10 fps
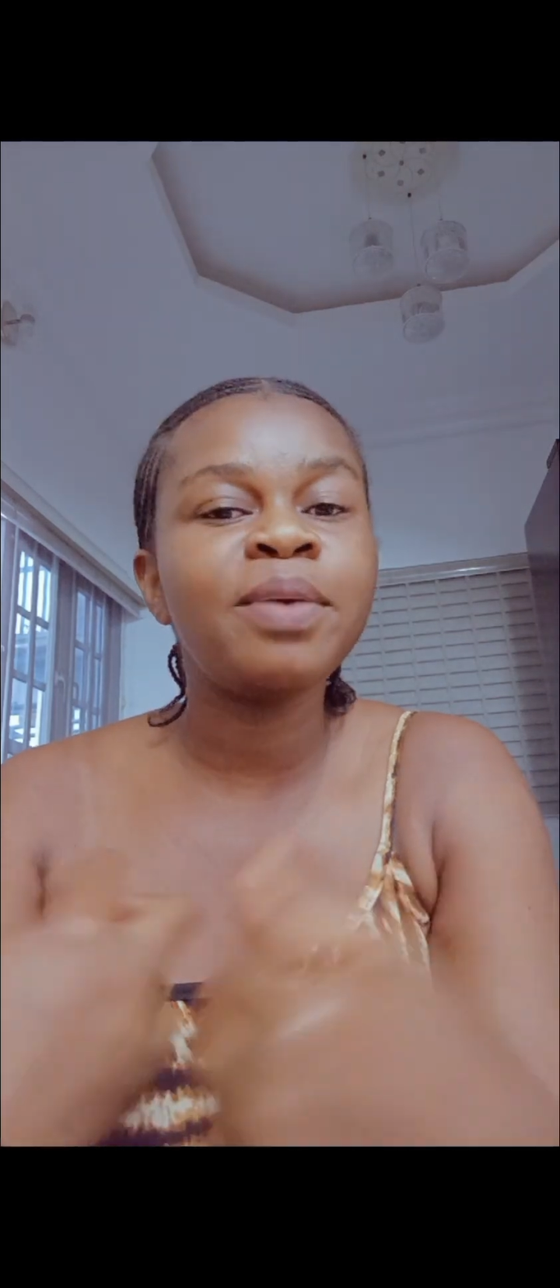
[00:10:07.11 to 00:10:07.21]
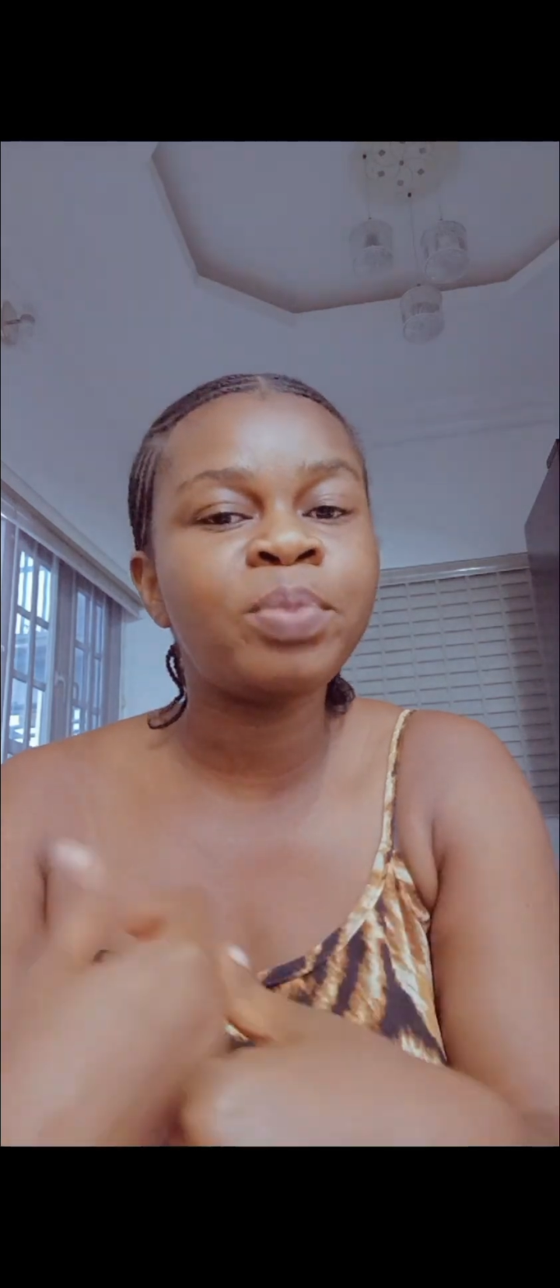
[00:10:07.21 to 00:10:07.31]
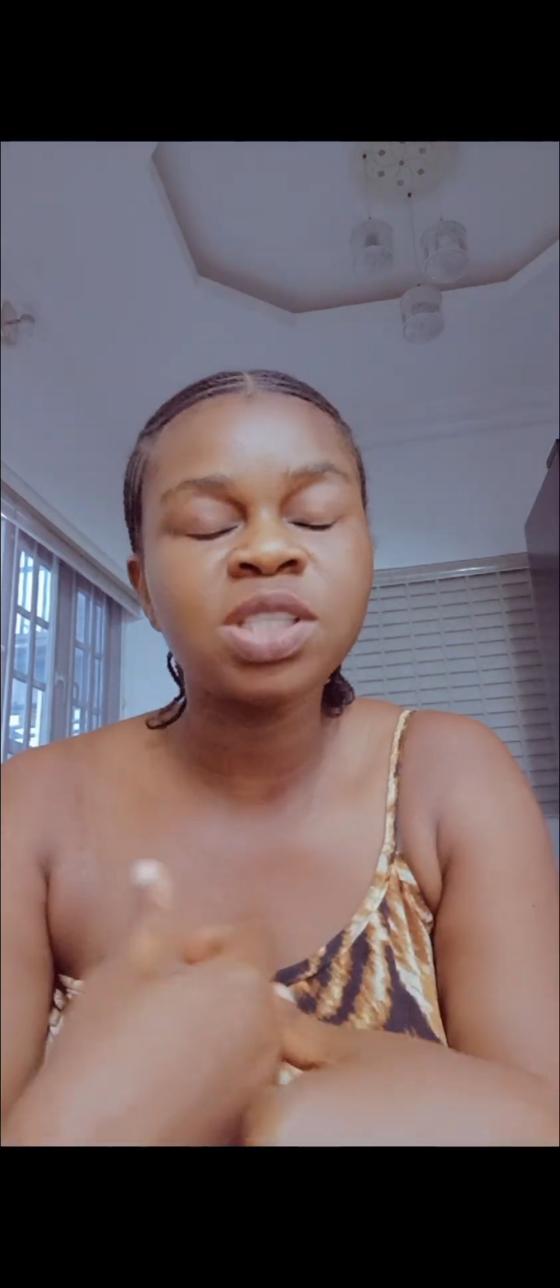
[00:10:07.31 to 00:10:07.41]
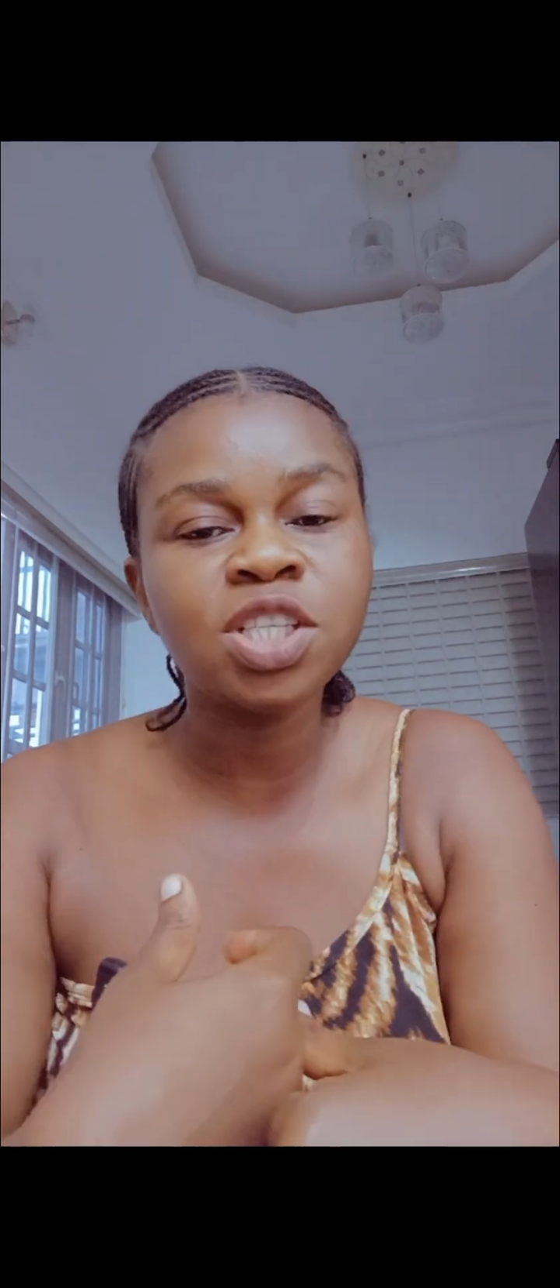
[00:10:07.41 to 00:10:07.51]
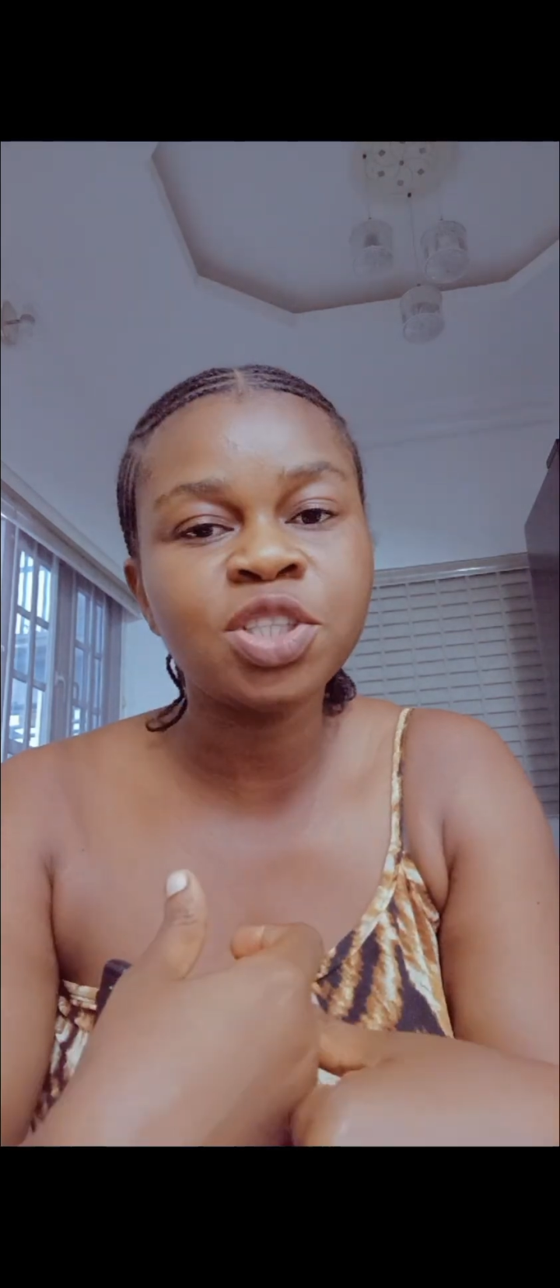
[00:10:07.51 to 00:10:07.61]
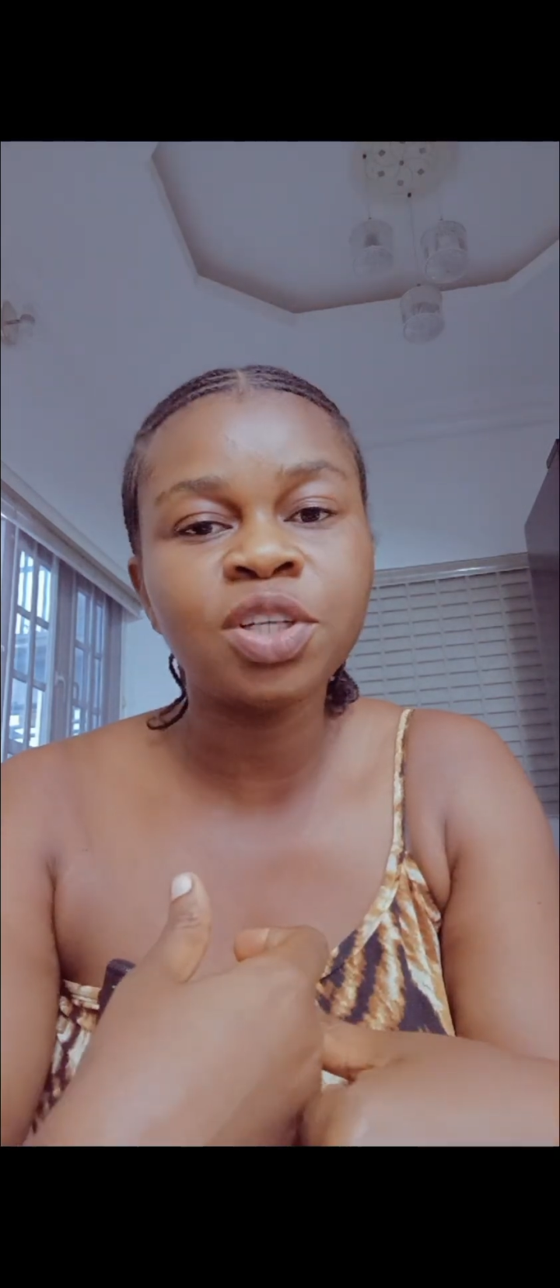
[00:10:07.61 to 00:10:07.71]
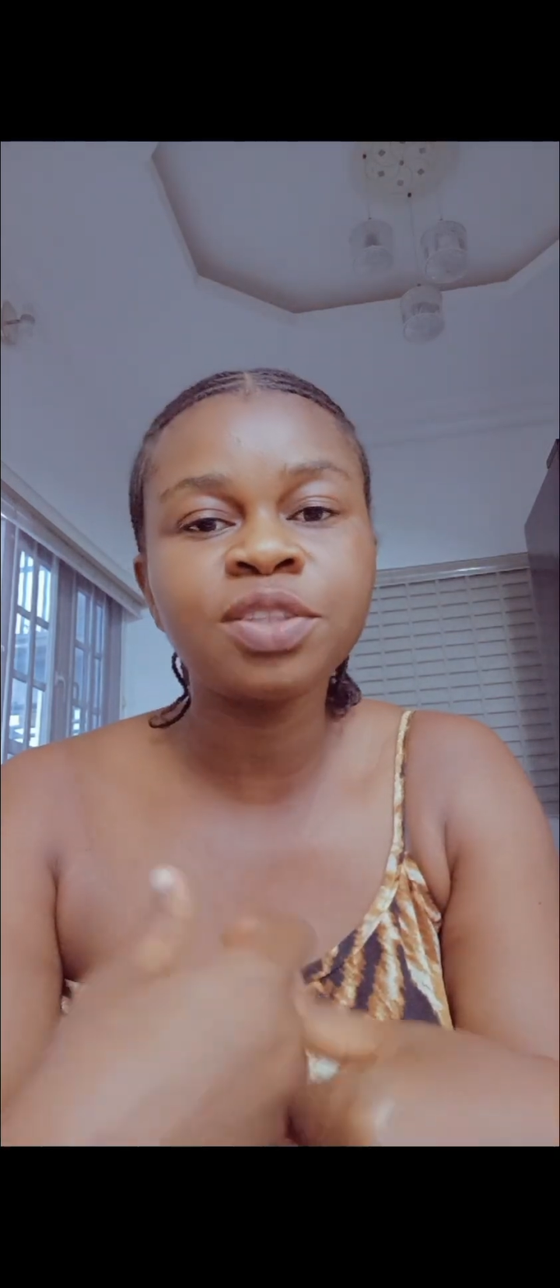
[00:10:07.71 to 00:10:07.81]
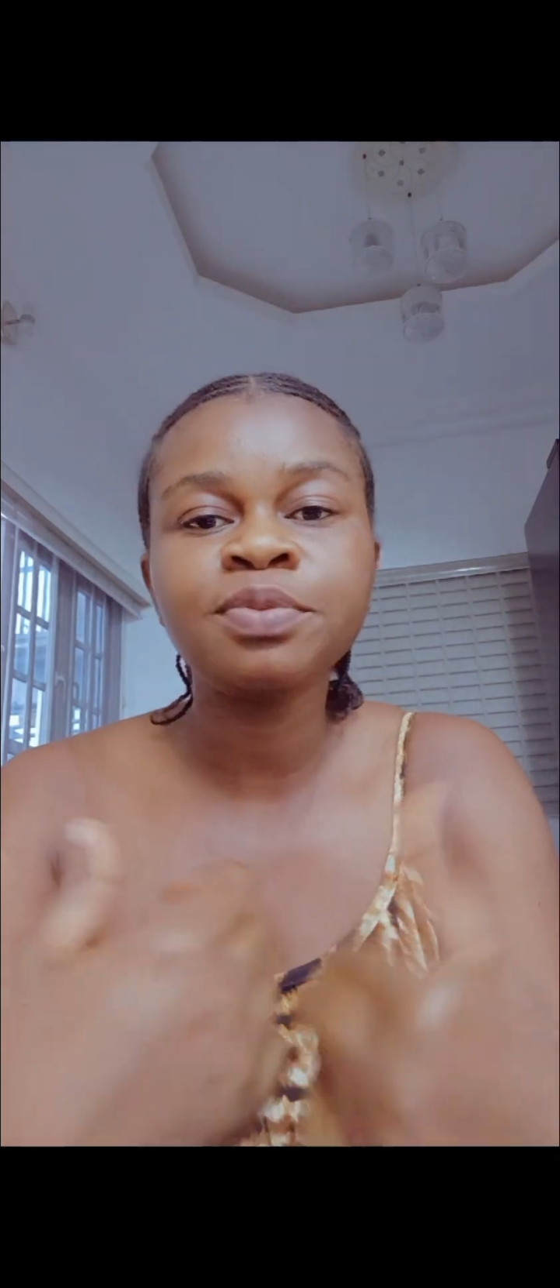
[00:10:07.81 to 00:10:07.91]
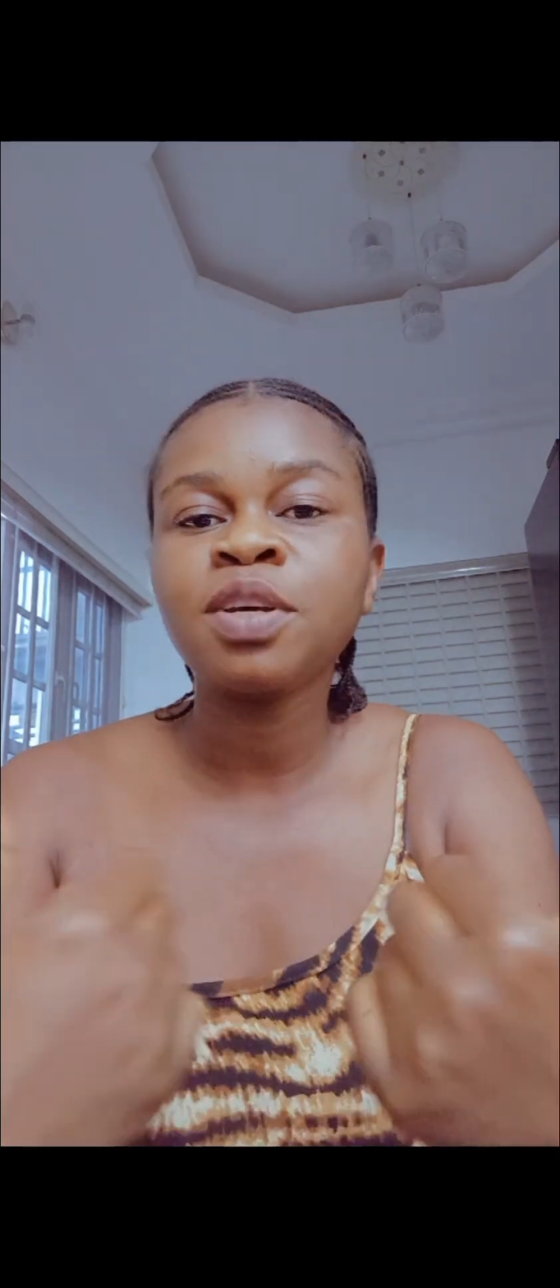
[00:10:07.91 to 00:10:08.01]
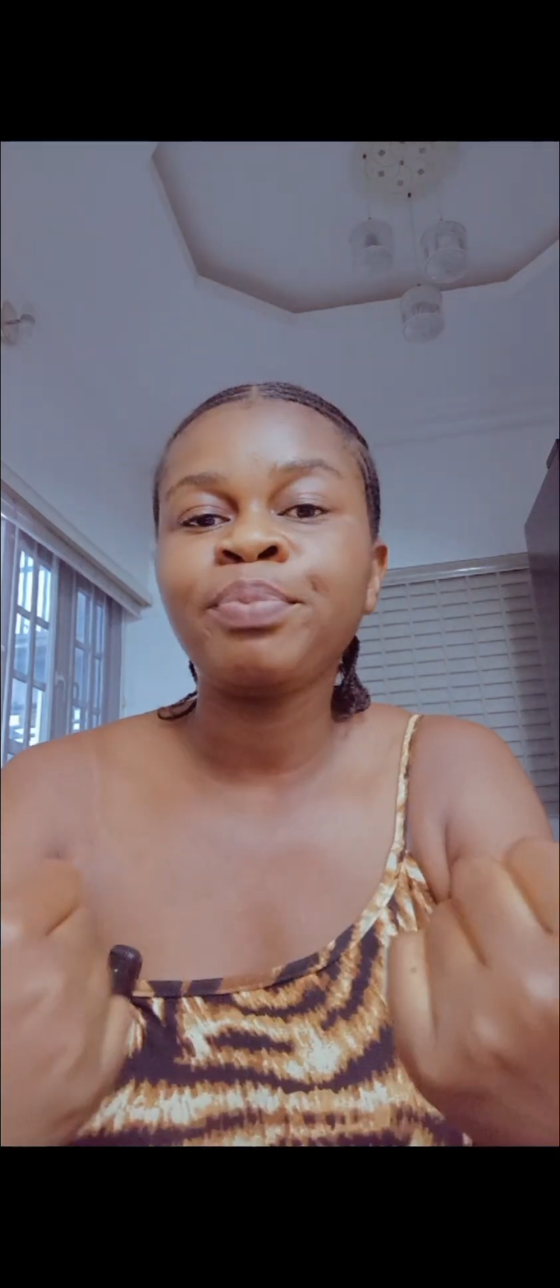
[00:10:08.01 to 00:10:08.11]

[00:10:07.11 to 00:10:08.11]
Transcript: importation,